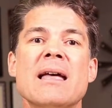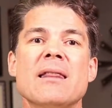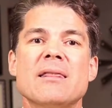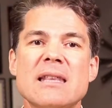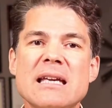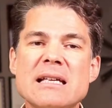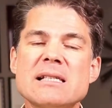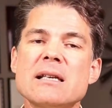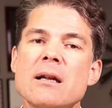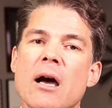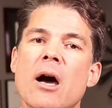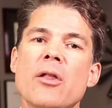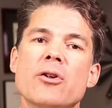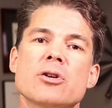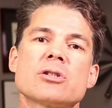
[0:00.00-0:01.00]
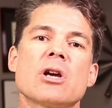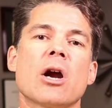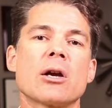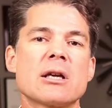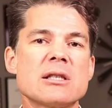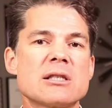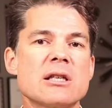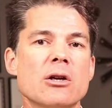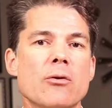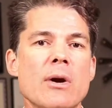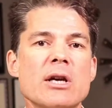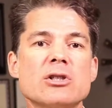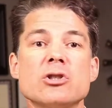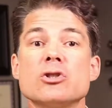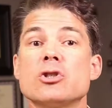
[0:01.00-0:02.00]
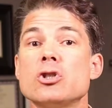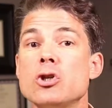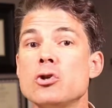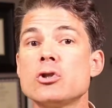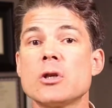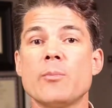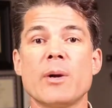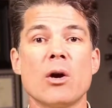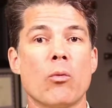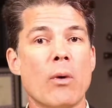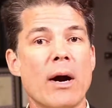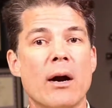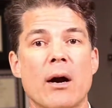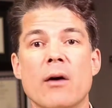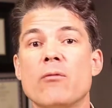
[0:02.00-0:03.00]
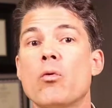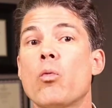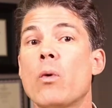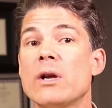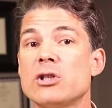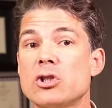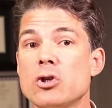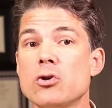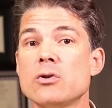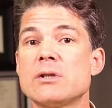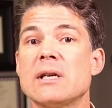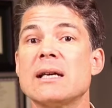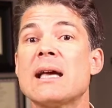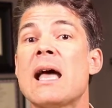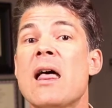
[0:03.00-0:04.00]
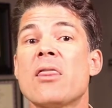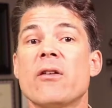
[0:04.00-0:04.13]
These and others are considerations you should be aware of when choosing